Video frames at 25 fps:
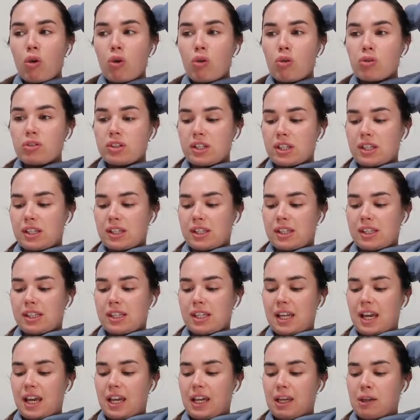causes a
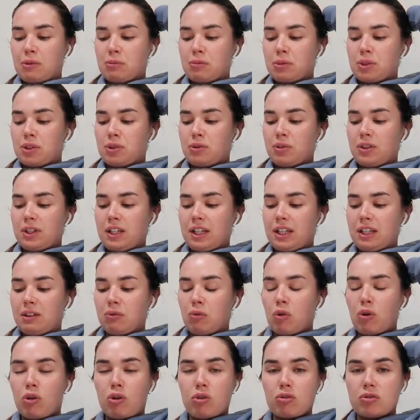state between,
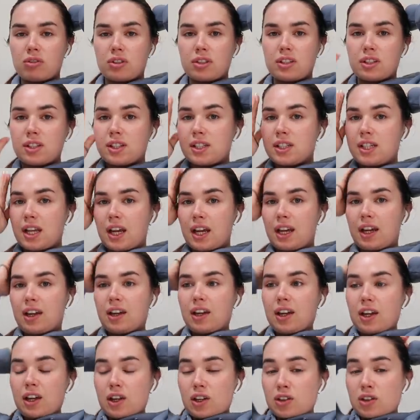what causes a state?